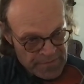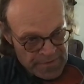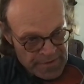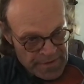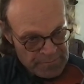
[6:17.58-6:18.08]

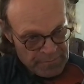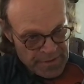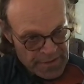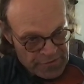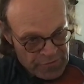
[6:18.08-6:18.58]
then
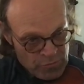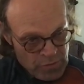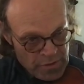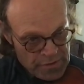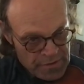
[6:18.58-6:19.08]
back to
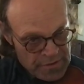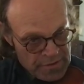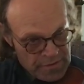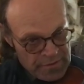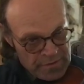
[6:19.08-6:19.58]
1,
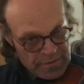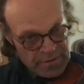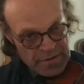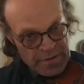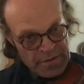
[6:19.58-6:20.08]

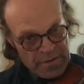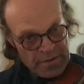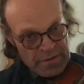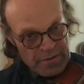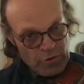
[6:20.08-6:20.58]

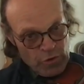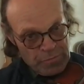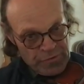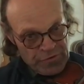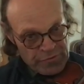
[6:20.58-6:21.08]

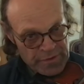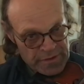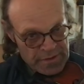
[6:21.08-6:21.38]
open string,